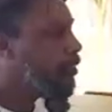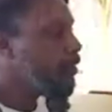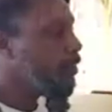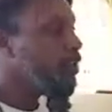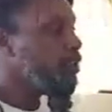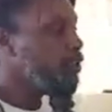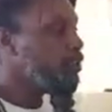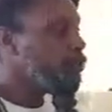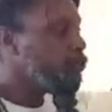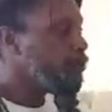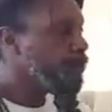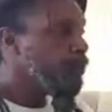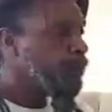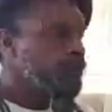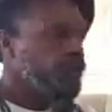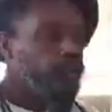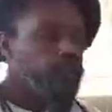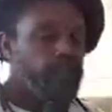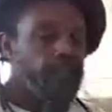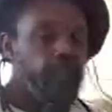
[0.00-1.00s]
A
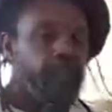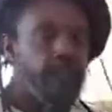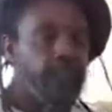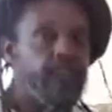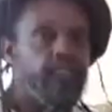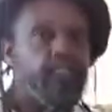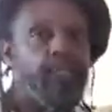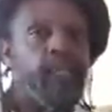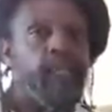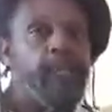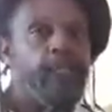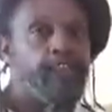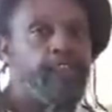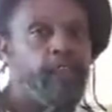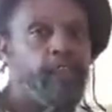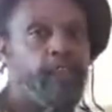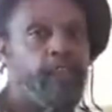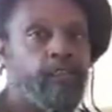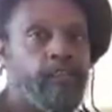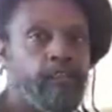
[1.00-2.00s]
union is the
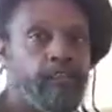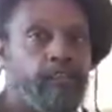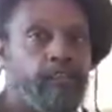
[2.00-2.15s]
action